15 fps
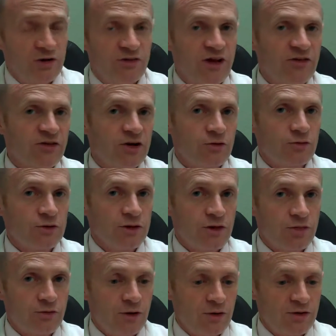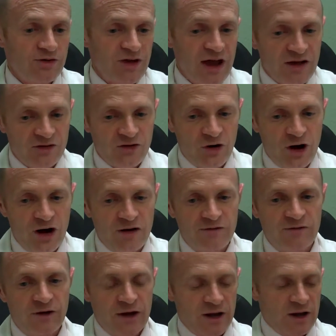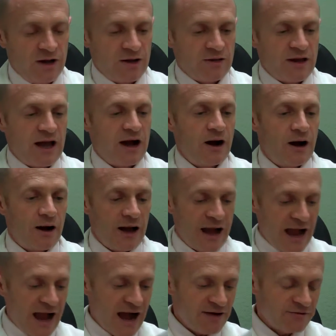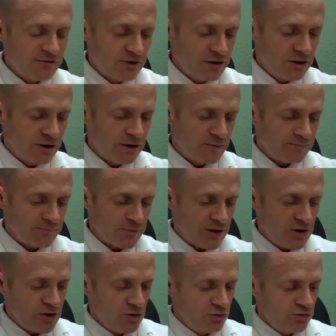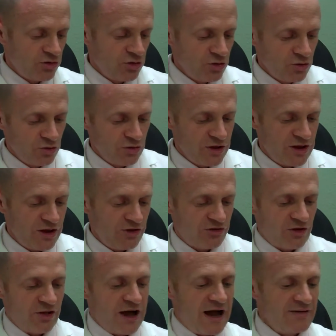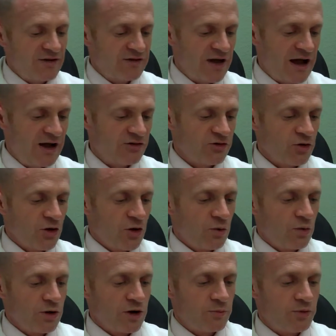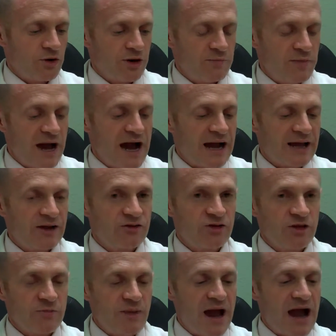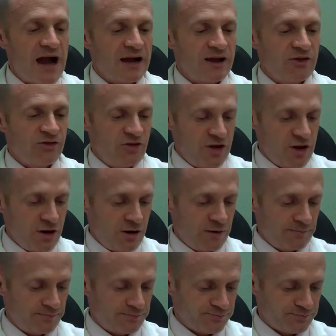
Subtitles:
because that's going to really throw the test off. After you do the saliva test, we're going to put it back into the packets here.